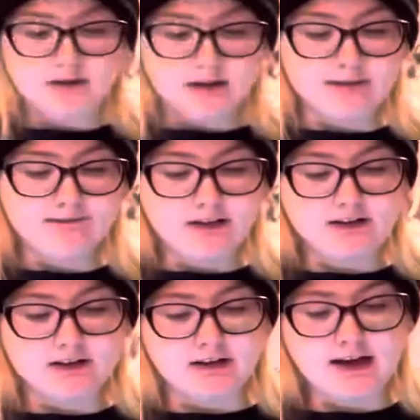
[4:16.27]
Dylan
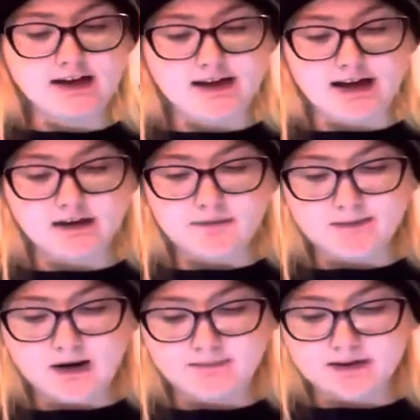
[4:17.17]
Vincent, hey Kelly,
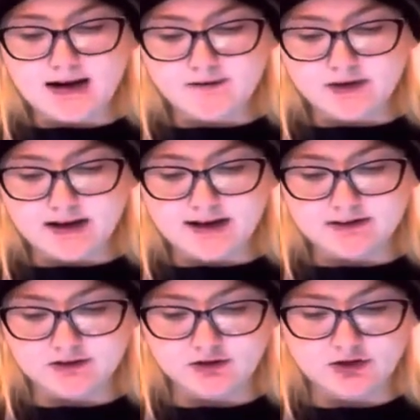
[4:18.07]
my mom died with
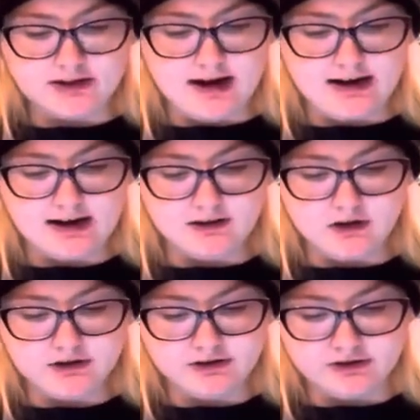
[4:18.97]
cancer. She died. I
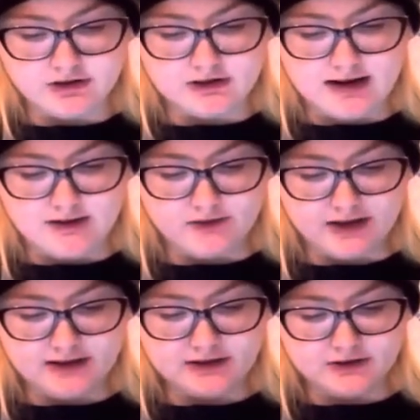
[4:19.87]
lost her. She died
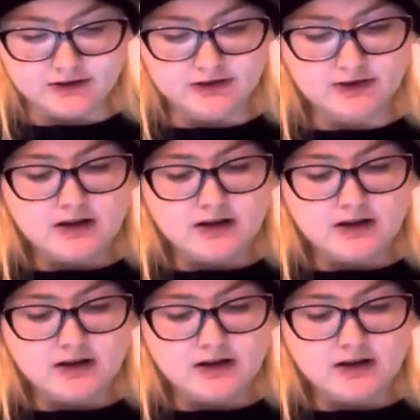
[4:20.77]
with cancer.